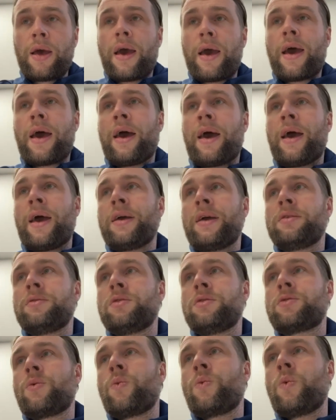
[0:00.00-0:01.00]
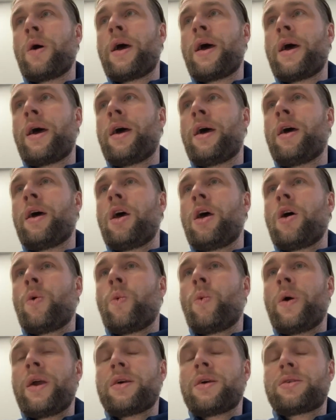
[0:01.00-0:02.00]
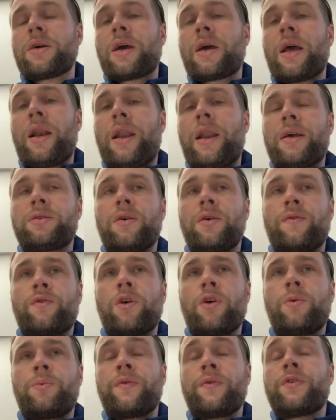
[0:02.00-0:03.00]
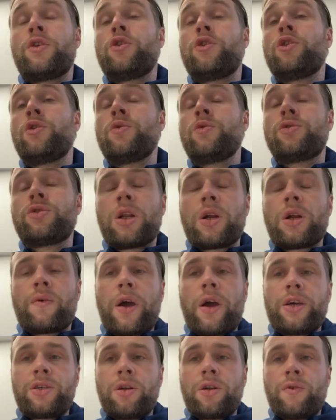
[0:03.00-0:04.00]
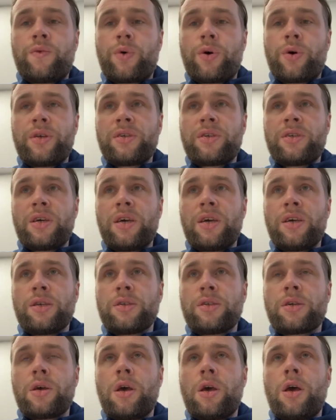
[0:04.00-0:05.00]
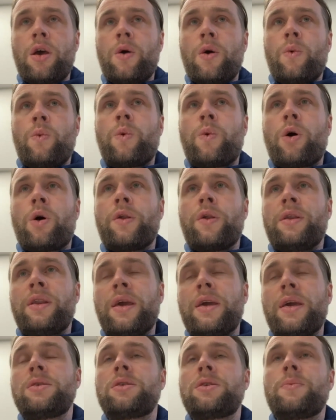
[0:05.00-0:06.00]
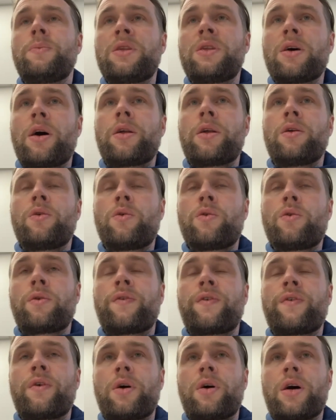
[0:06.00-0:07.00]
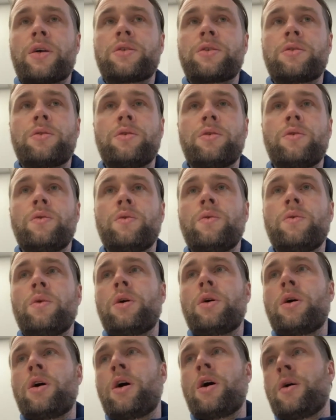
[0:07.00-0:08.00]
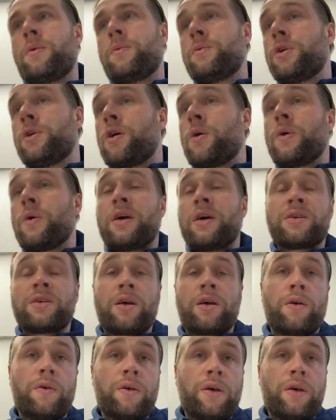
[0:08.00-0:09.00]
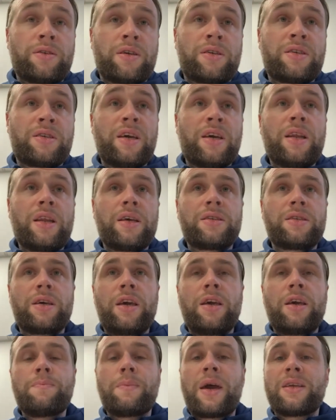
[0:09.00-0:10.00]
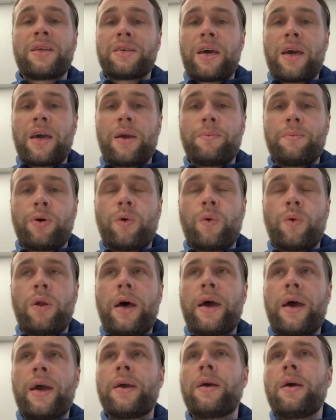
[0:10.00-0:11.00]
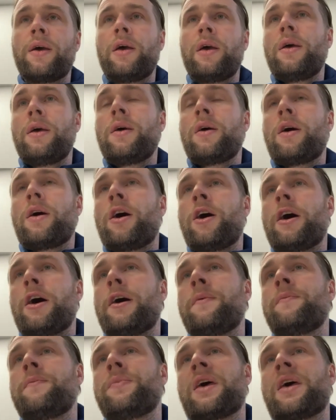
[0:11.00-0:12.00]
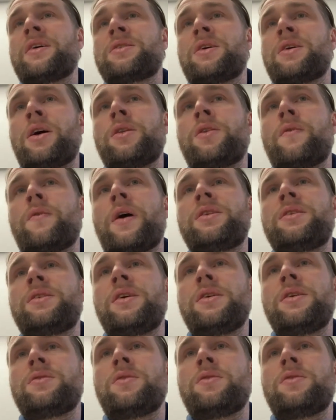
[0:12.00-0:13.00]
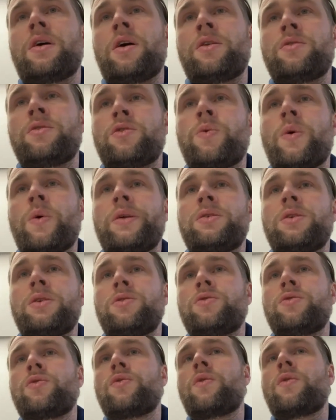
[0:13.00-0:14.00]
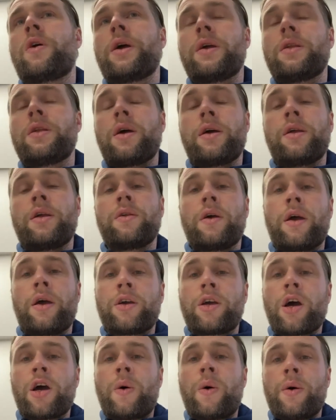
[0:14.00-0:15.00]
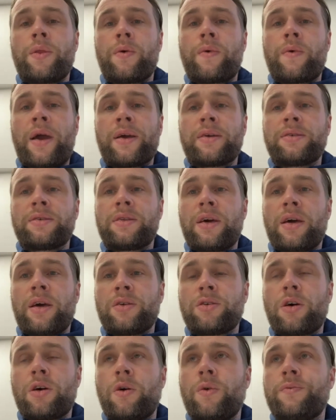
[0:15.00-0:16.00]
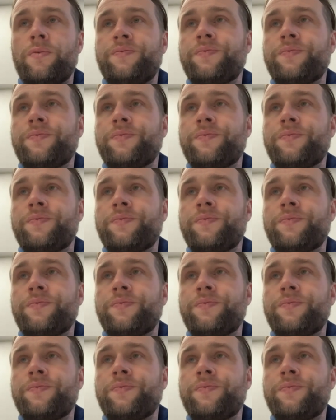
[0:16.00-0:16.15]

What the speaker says: and where we as the collective group of the new generation of what this is, what needs to be done in order for us to, as a senior team, maintain Pool A, as an under 18s and under 20s, try and go up the ranks there. So